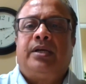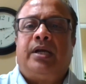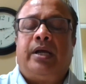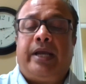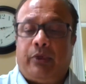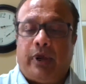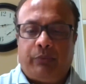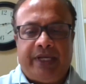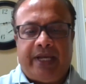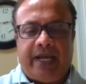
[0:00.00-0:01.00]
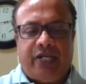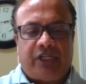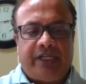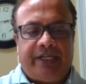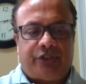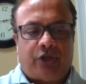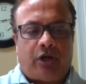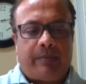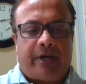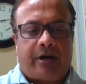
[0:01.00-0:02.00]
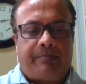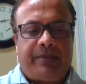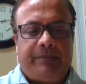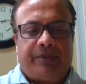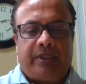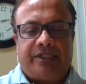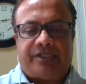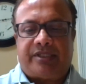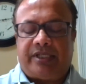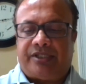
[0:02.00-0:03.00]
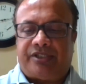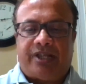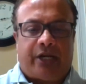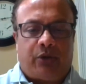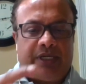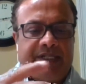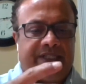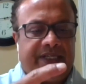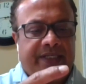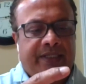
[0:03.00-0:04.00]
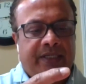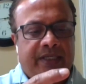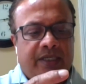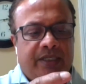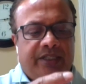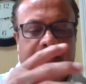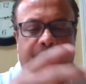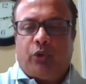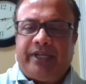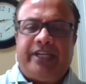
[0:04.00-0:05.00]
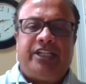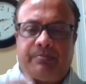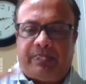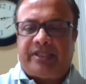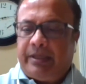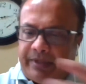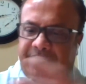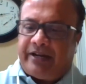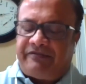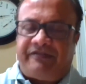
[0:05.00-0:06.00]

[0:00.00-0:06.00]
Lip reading: And when we actually talk about our people, it's not only the employees, but the immediate